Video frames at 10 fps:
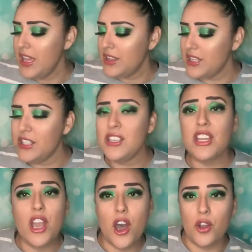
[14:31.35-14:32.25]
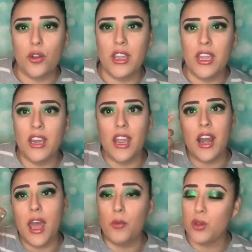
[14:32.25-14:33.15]
This is neon green, and
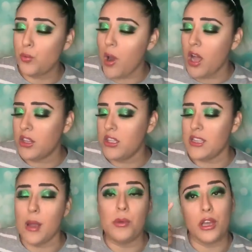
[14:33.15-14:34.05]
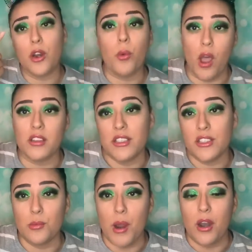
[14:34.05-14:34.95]
I would rock this. I'm gonna rock this
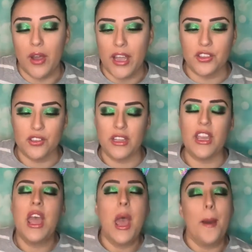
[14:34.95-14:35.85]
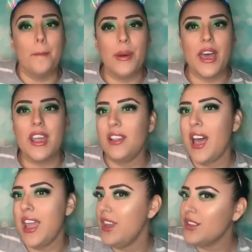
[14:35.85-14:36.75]
tomorrow, actually. But,
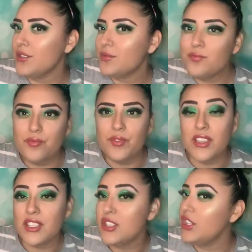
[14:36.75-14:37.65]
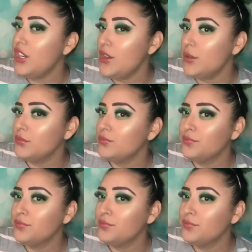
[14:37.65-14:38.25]
like, this is cute.